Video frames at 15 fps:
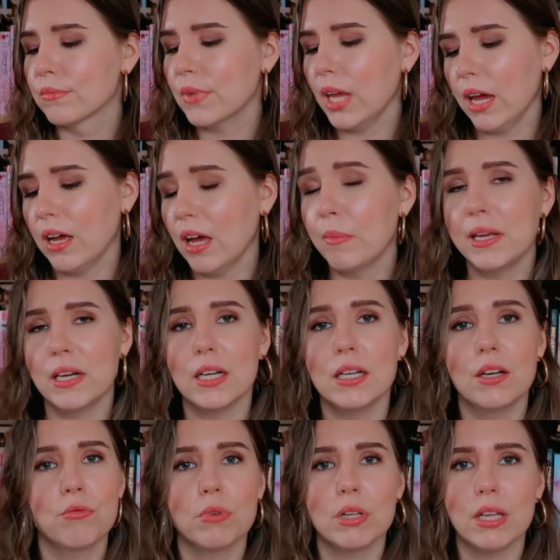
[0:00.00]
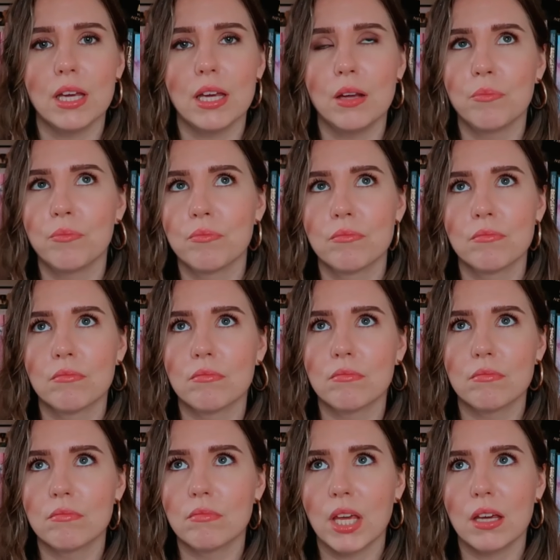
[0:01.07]
yeah, I mean, it didn't really
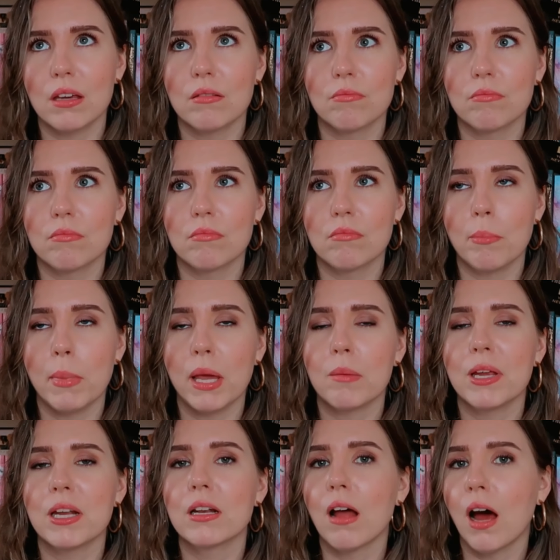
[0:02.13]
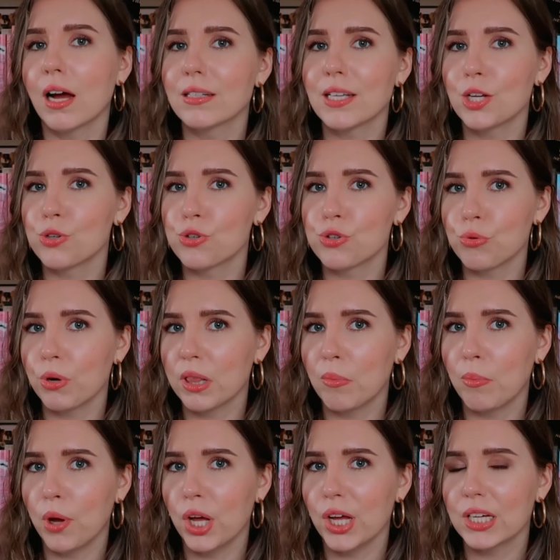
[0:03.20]
like make me not enjoy
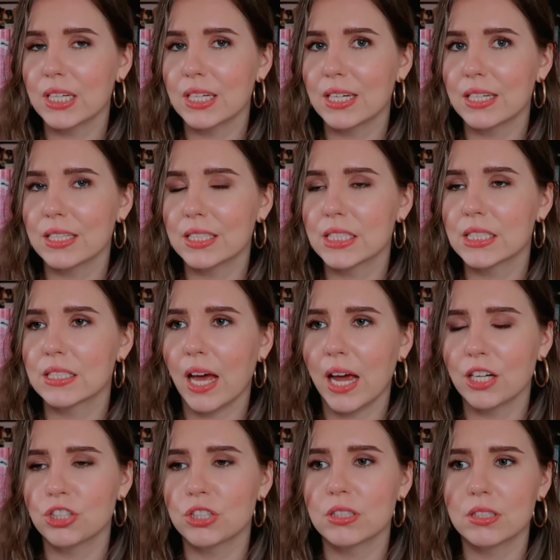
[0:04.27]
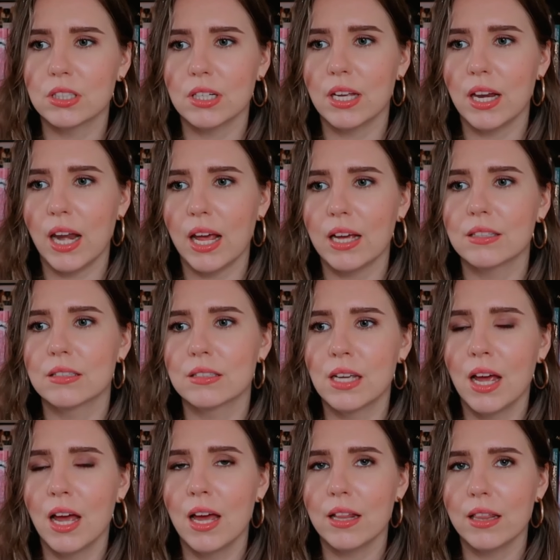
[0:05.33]
the book, because I just took it as
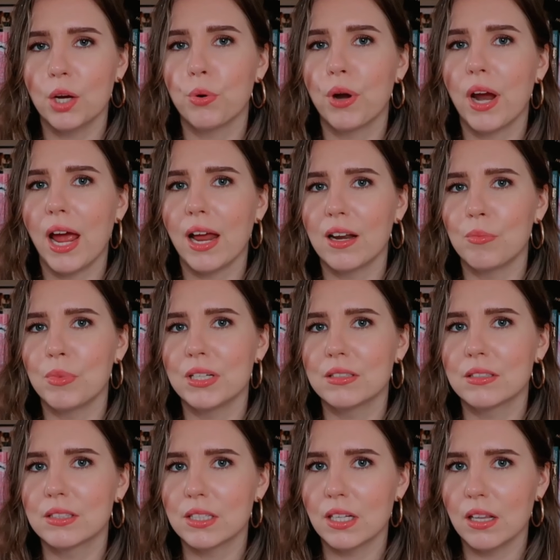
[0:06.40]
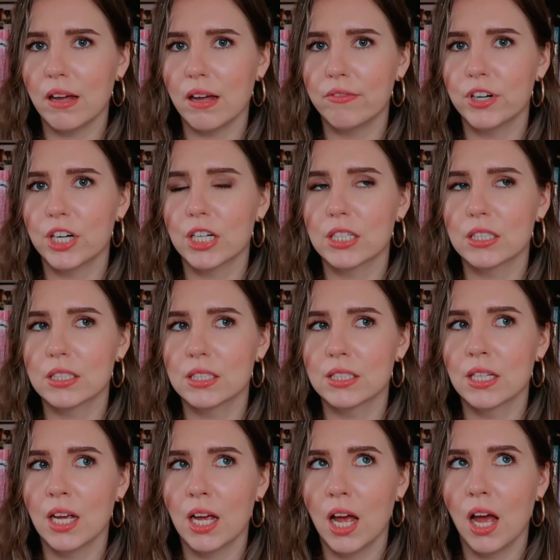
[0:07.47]
they were enemies to
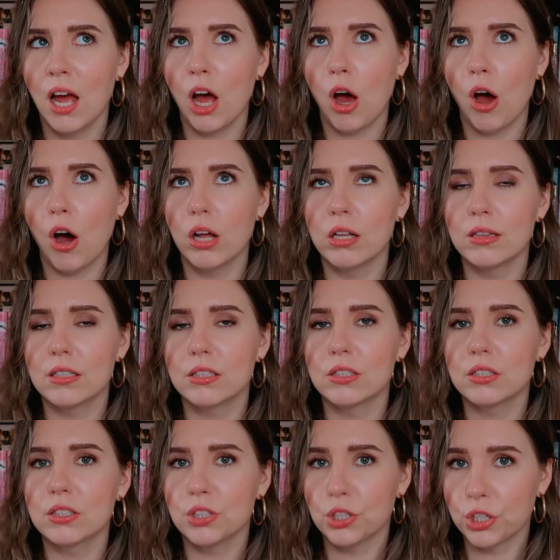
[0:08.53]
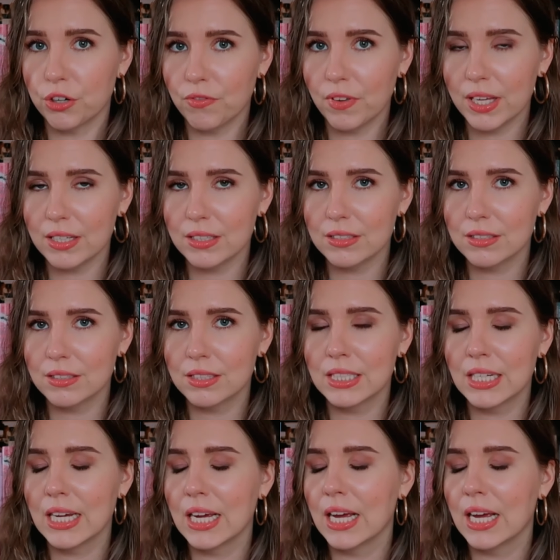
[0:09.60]
lovers on the surface,